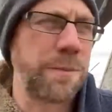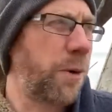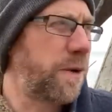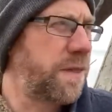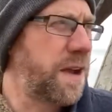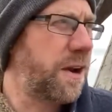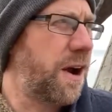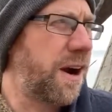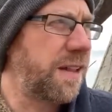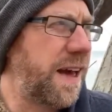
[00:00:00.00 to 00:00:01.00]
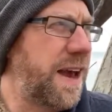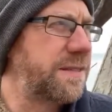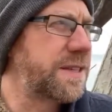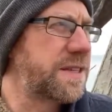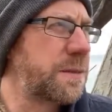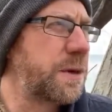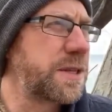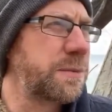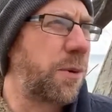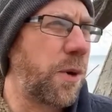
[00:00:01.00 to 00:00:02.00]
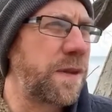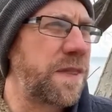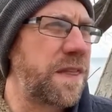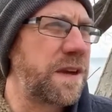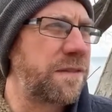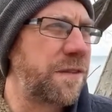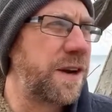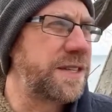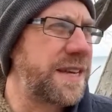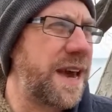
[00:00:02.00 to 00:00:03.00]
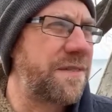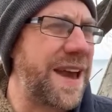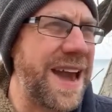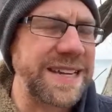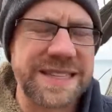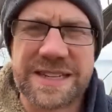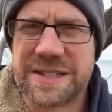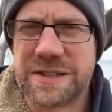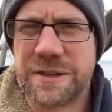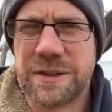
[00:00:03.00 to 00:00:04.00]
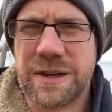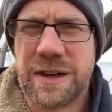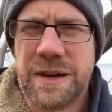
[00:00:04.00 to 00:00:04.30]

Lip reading: an important thing in our lives. It's the most important thing for us to have access to.